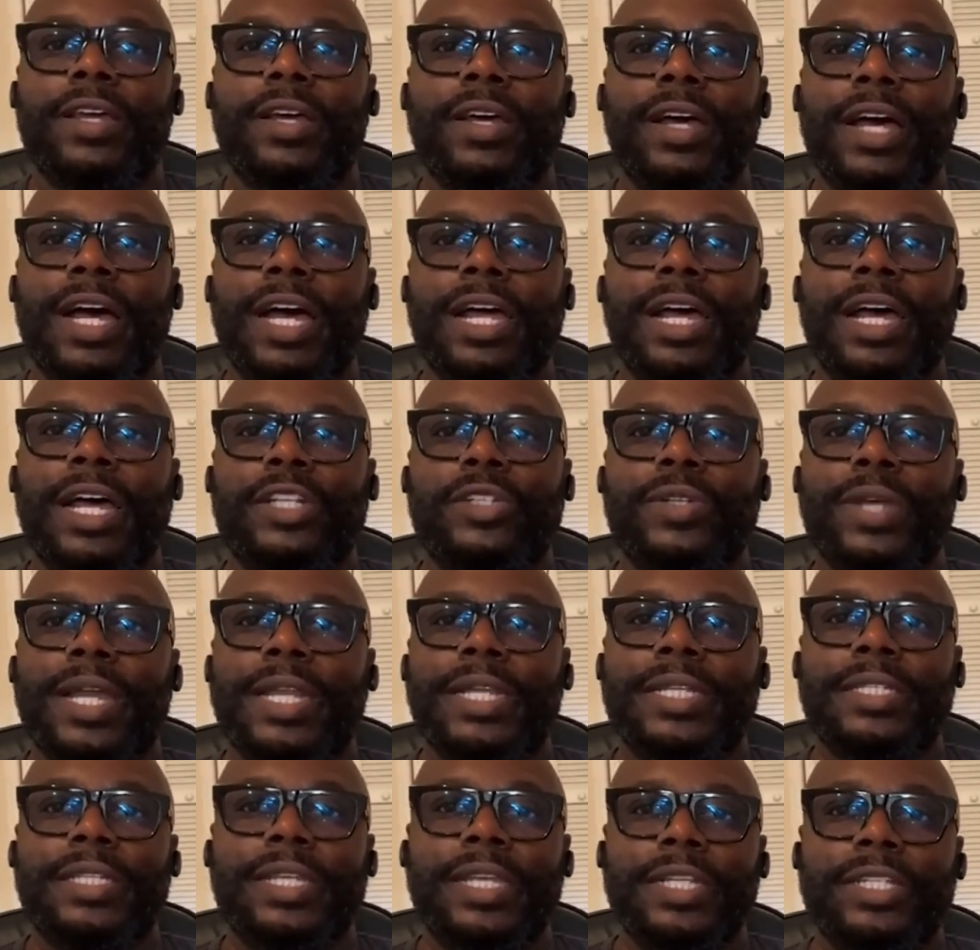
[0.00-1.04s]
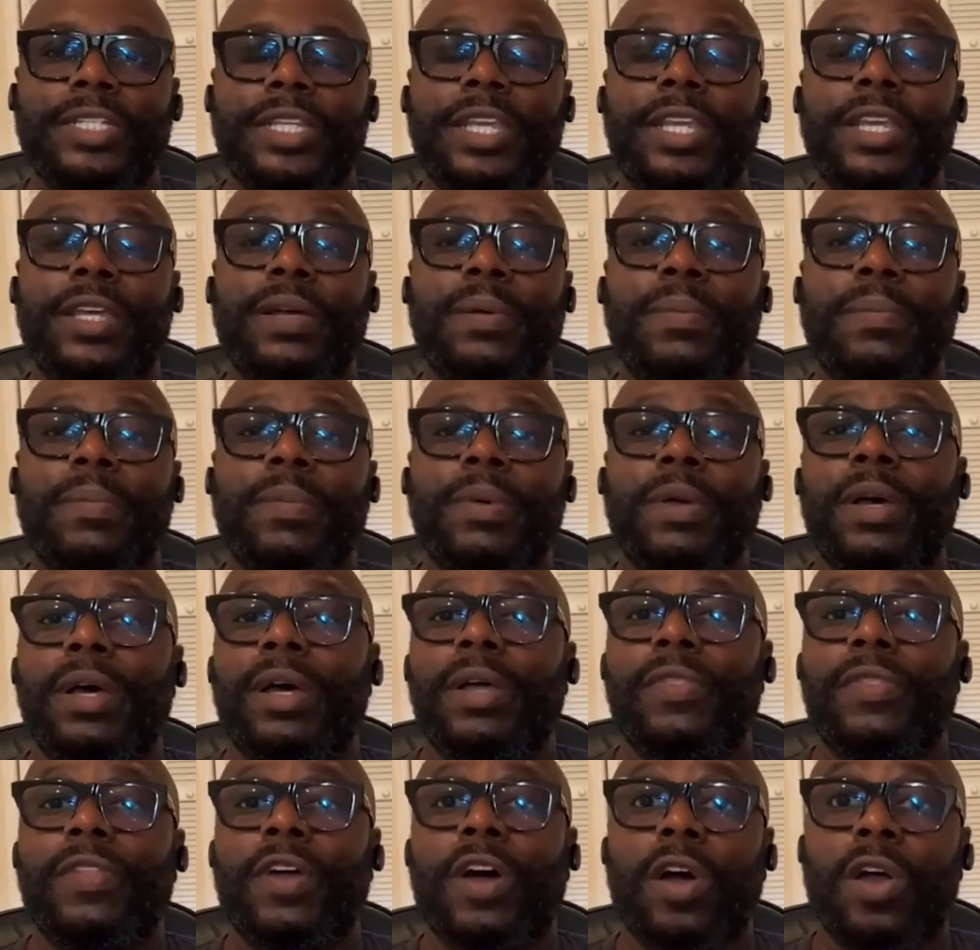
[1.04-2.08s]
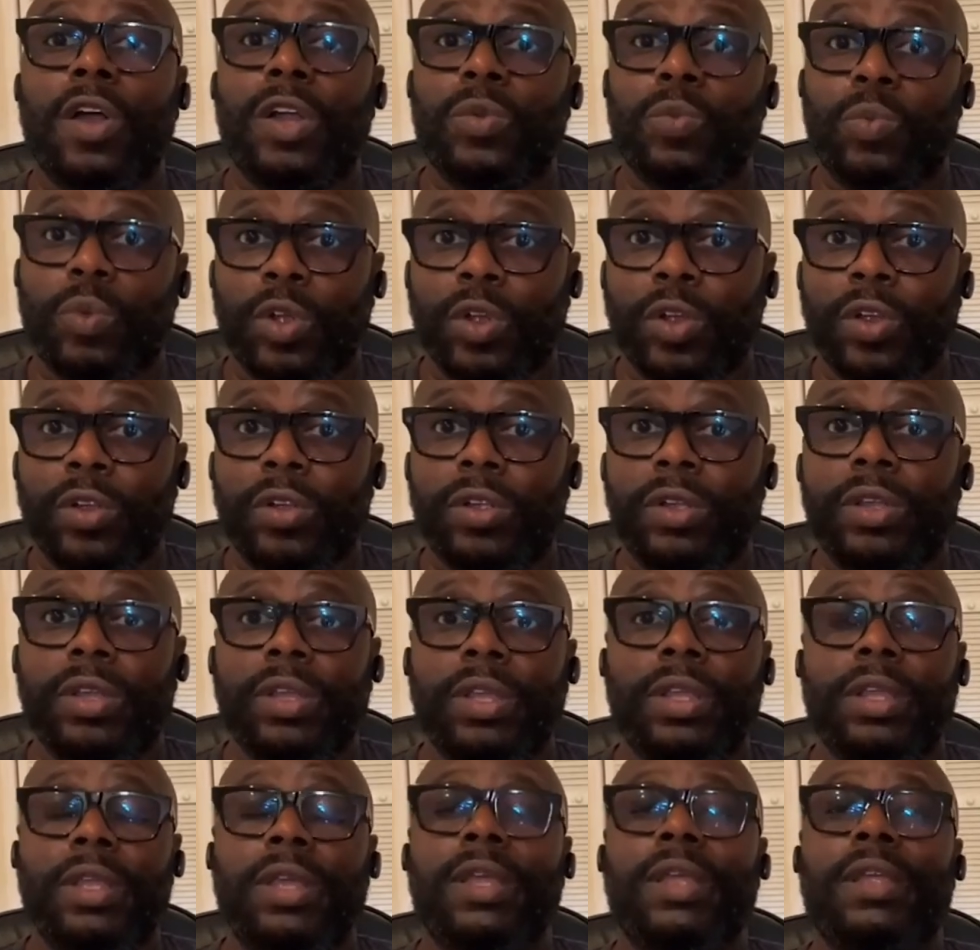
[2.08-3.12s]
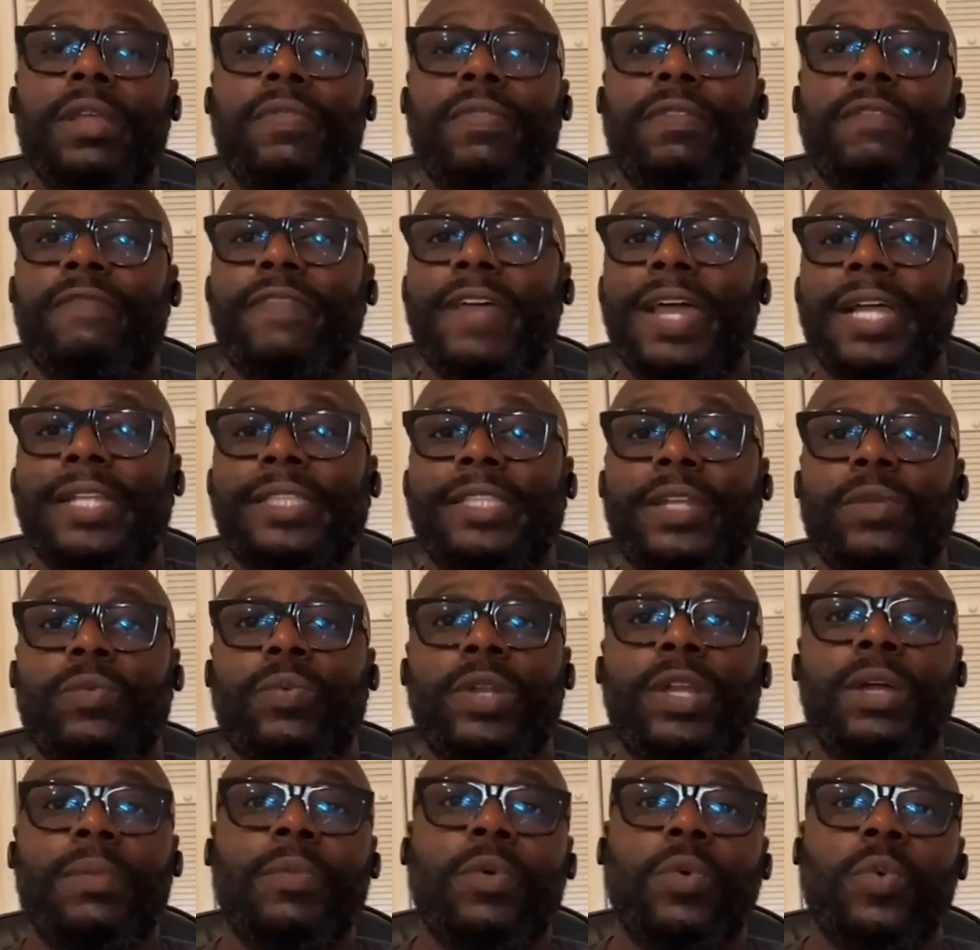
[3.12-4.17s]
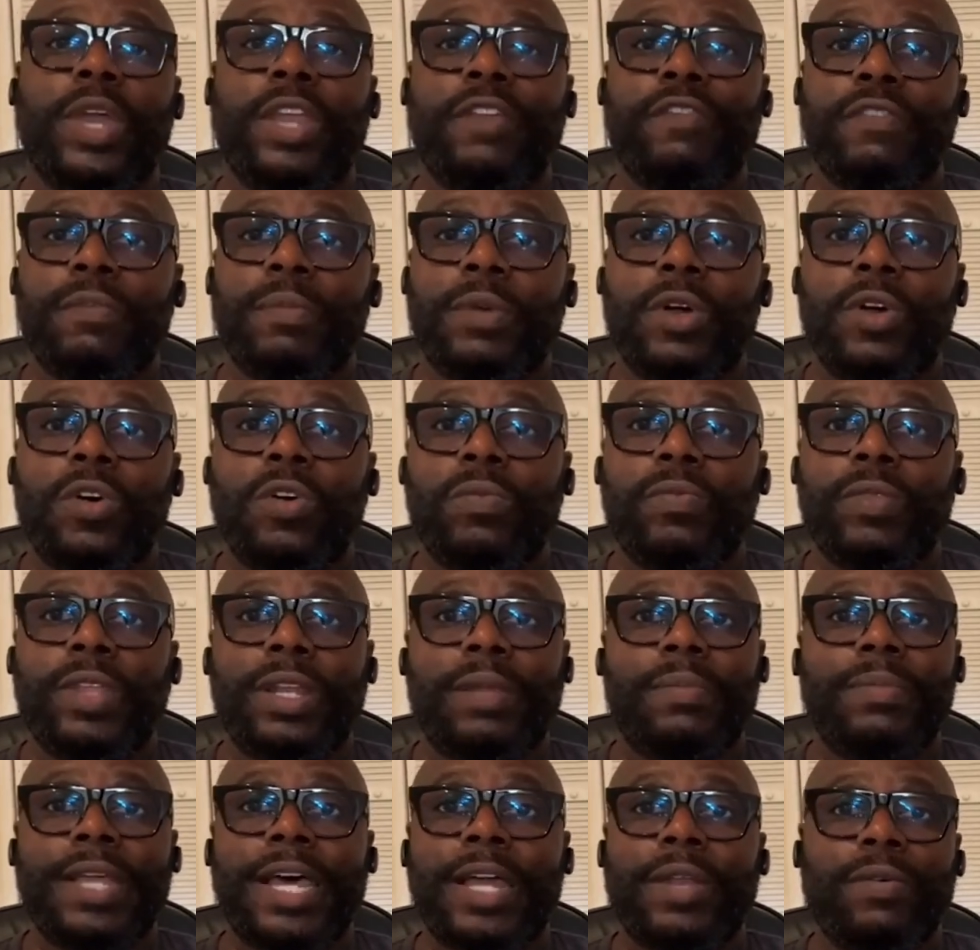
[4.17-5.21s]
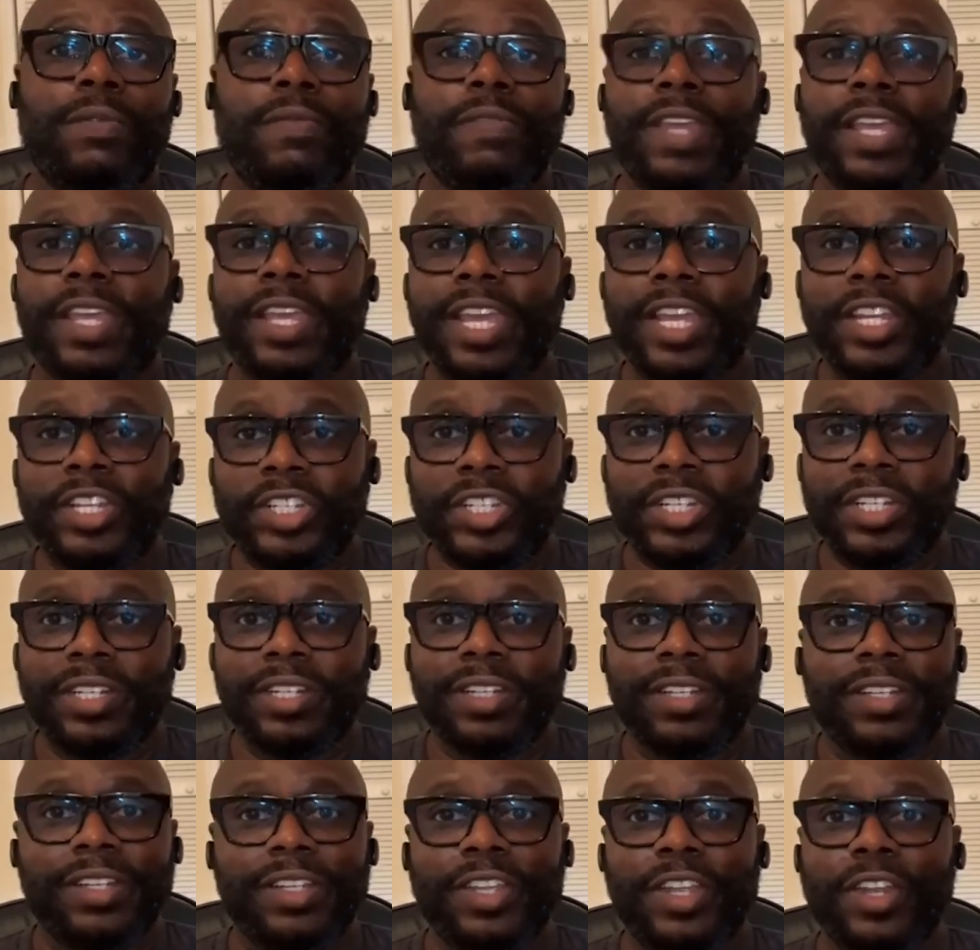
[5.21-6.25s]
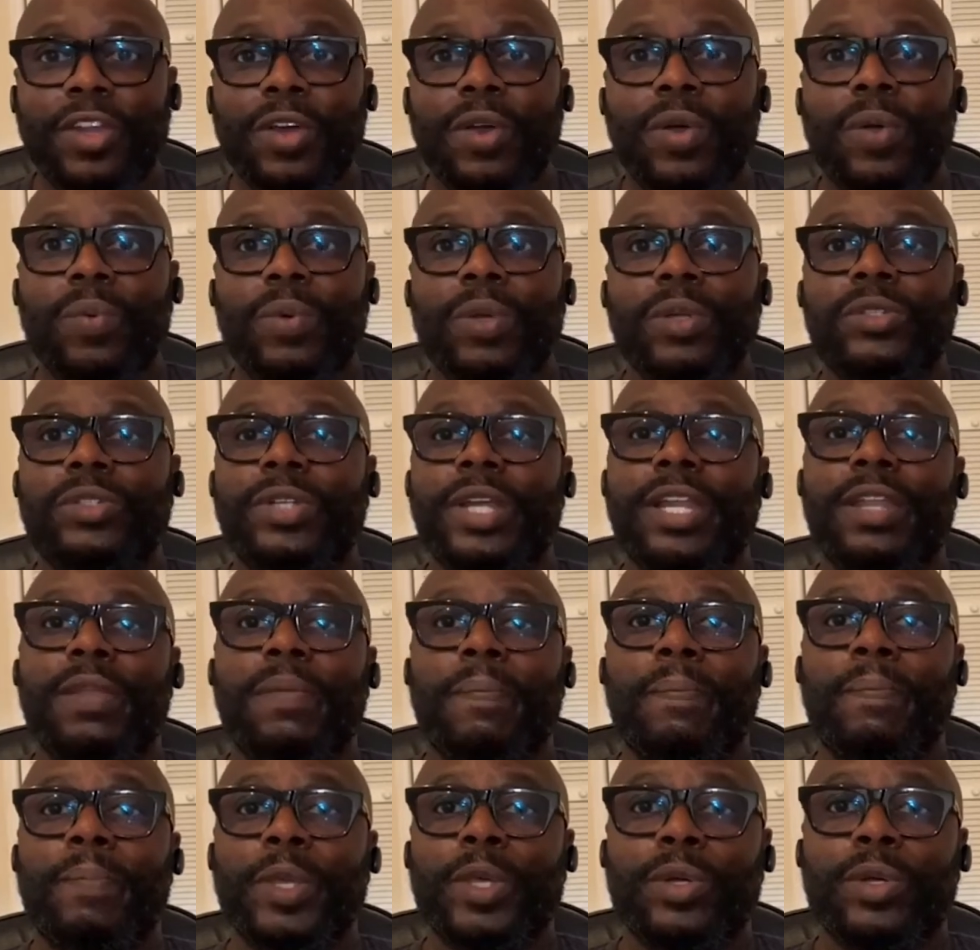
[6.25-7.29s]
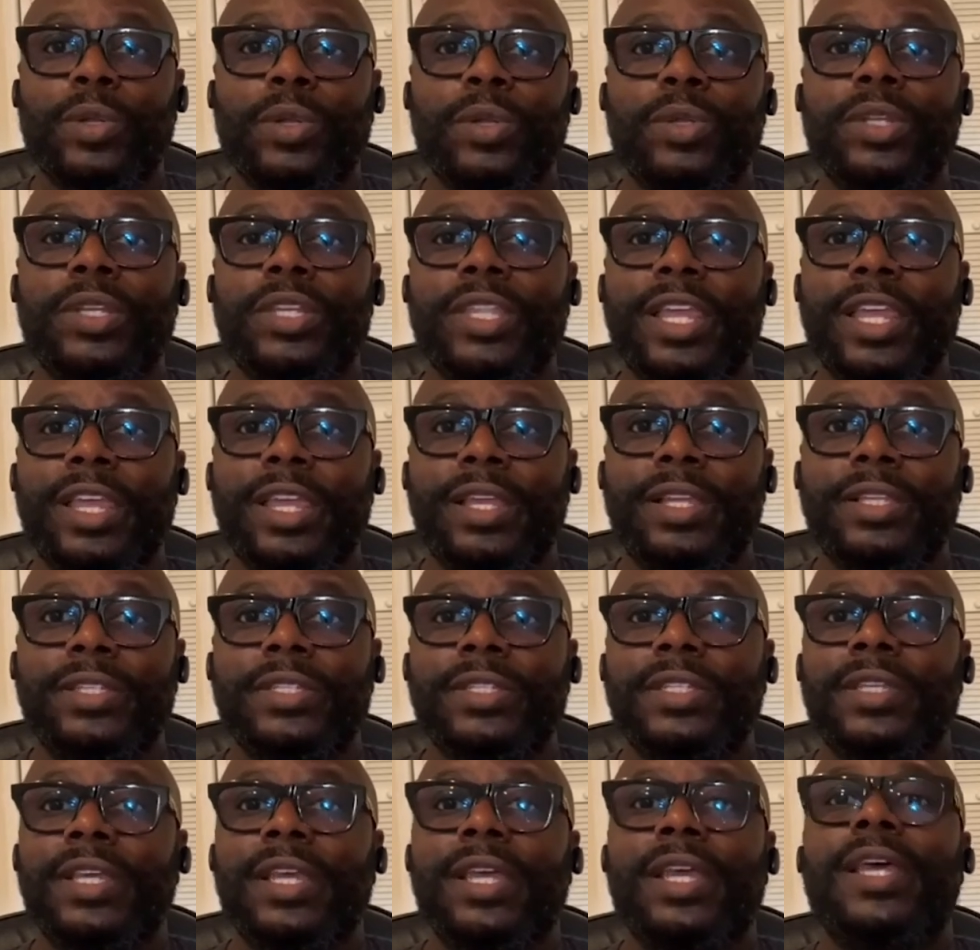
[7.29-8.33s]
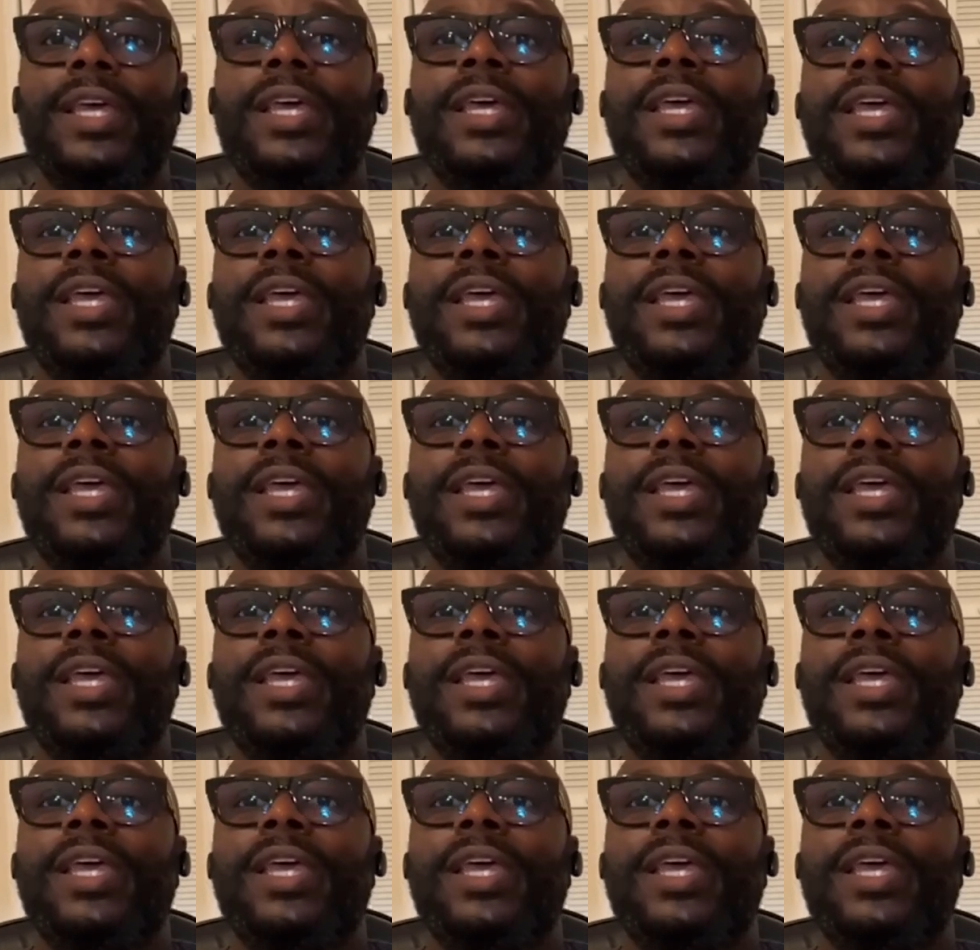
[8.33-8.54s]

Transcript: And uh, I, I try to teach him the hard work, the fact that when I'm away from home, that I'm not on vacation, you know, we're trying to build things.